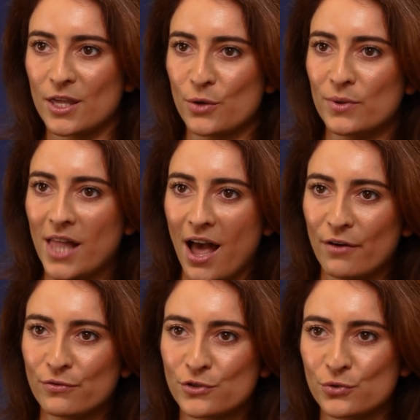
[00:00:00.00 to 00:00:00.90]
You will
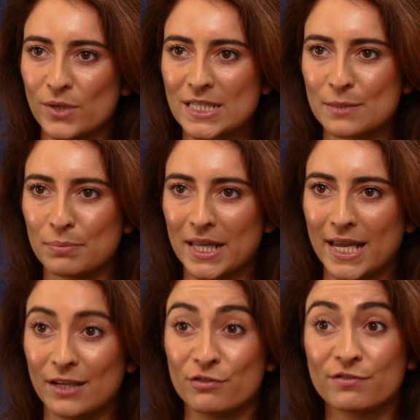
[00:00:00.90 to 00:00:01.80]
have to
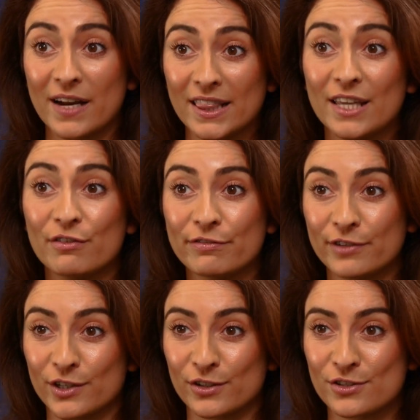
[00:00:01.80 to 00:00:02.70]
explain friendly
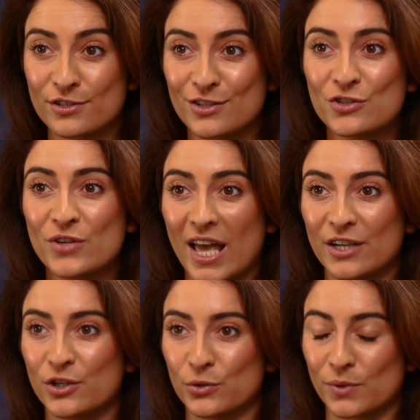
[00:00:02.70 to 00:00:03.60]
first to
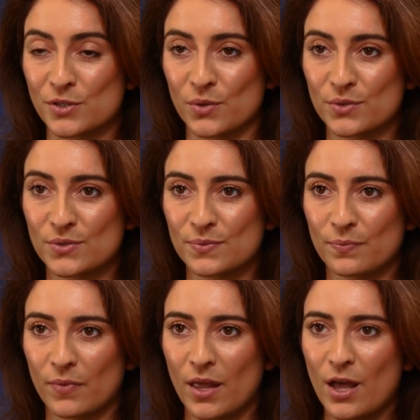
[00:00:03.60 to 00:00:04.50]
get good results.
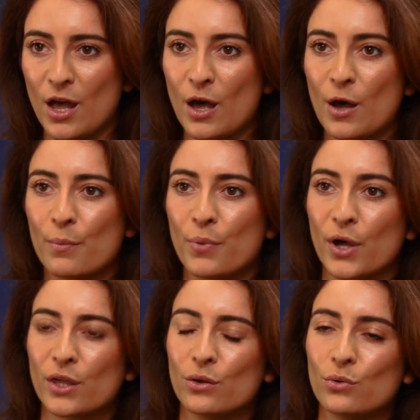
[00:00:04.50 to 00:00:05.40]

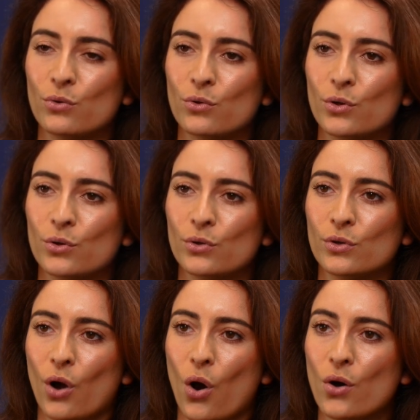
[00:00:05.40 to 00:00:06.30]
But you
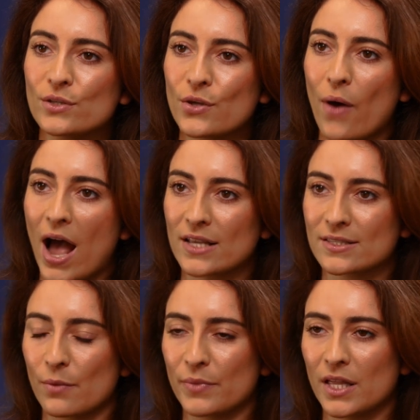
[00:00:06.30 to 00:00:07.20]
could also ask
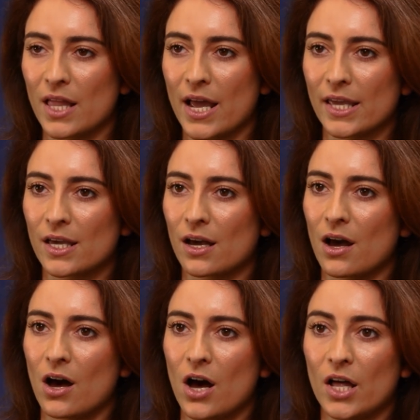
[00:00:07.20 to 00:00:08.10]
something like,
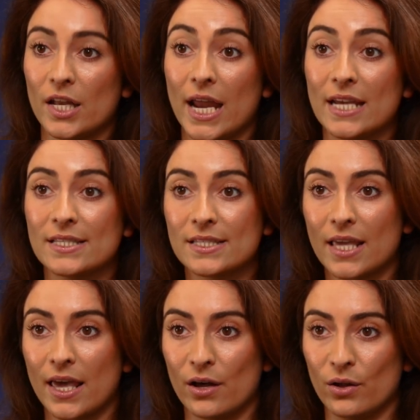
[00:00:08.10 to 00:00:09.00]
on a
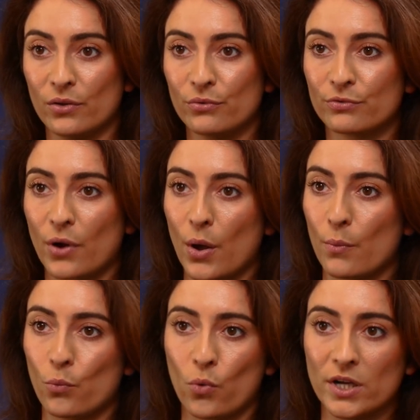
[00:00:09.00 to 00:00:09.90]
scale
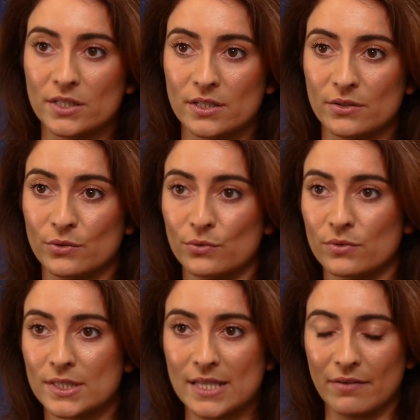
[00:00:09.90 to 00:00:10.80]
from 1 to
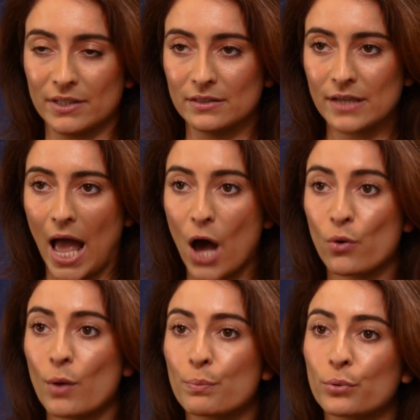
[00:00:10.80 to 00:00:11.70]
7,
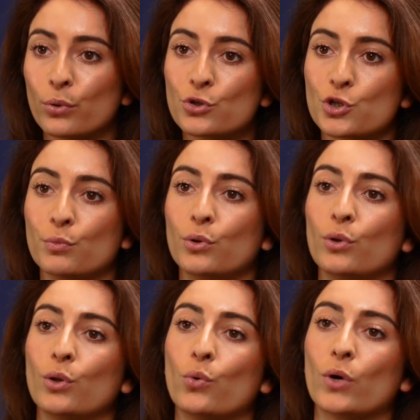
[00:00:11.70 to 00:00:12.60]
how
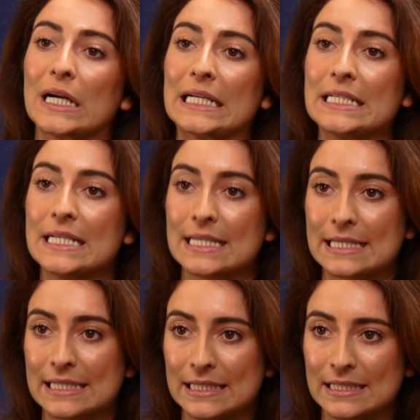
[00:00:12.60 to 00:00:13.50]
approachable or
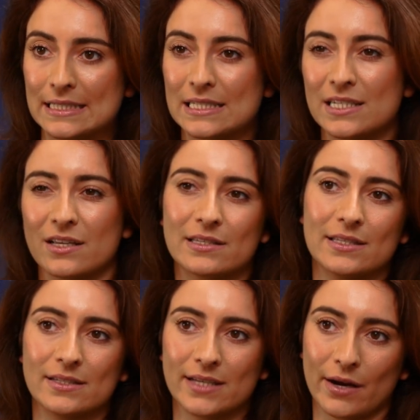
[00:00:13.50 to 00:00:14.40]
distant does
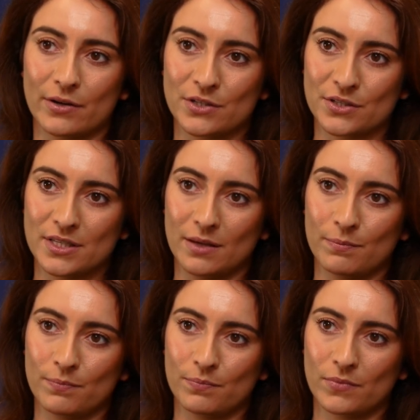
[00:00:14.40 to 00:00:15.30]
this character
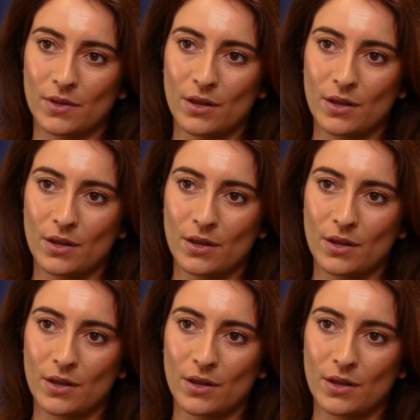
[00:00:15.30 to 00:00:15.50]
seem?